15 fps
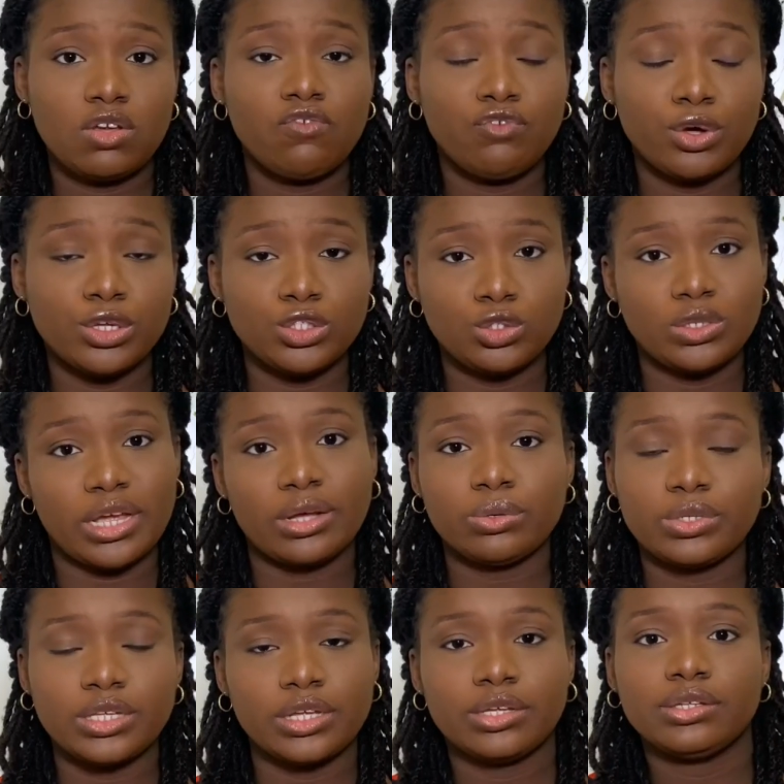for you to like,
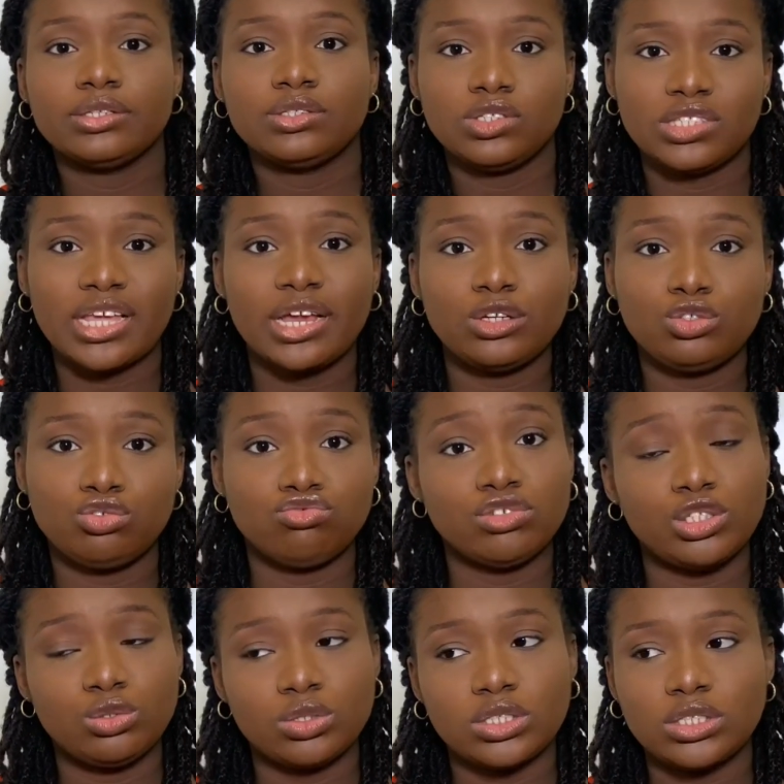okay, decide to
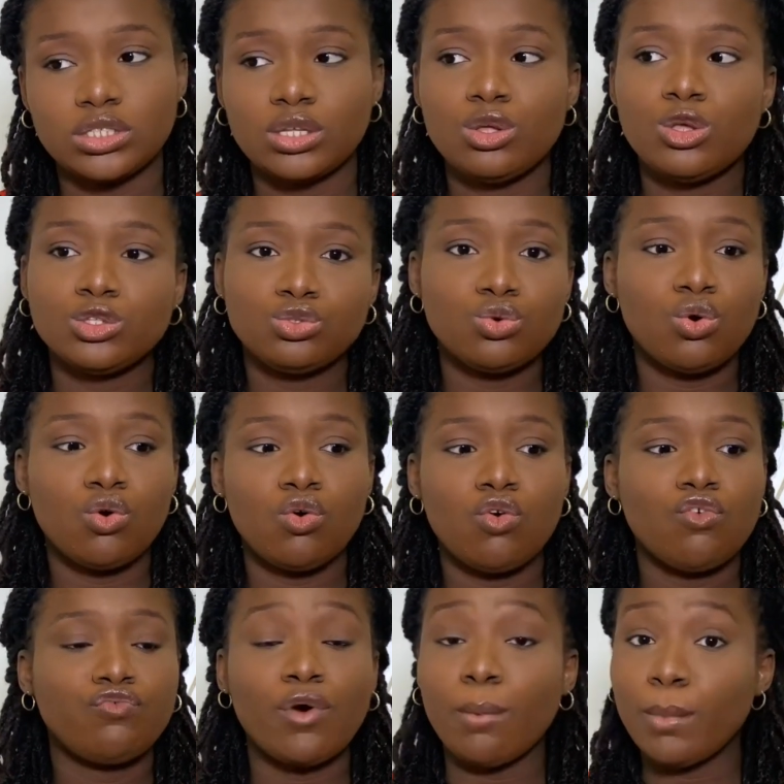retwist. So for